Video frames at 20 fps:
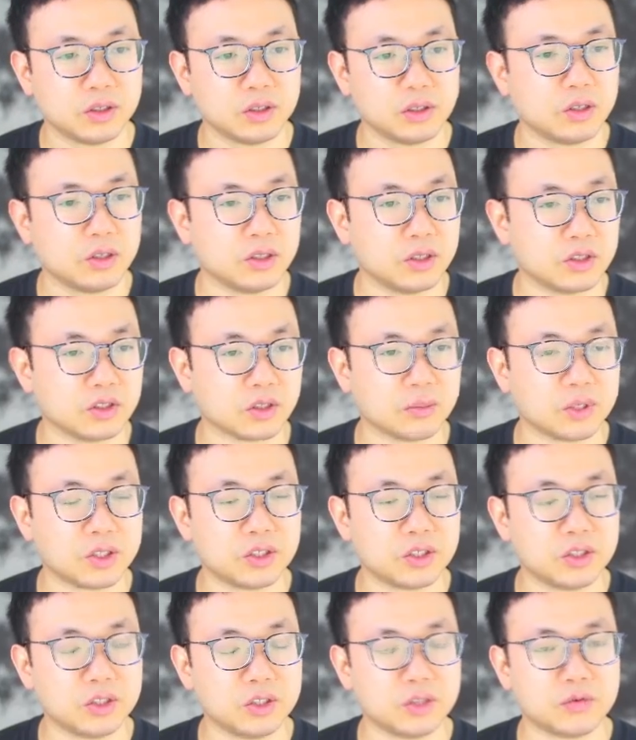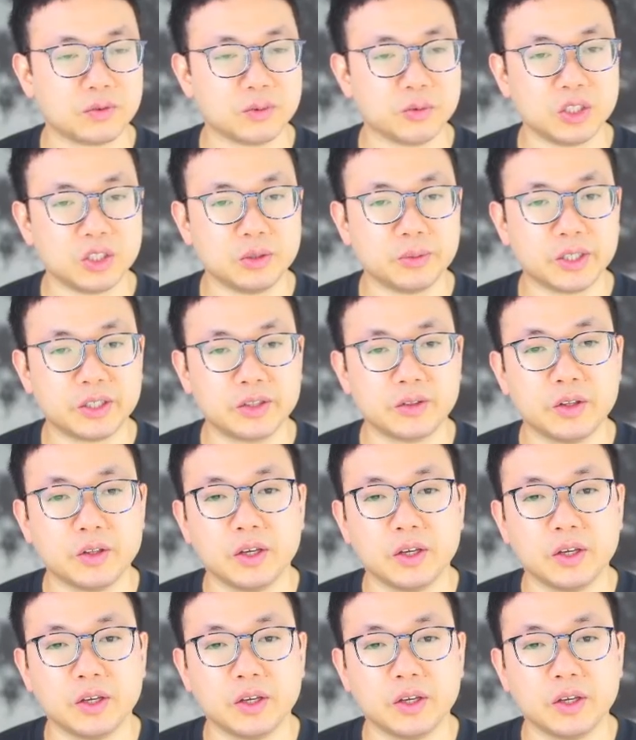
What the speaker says: This is our message from Gmail.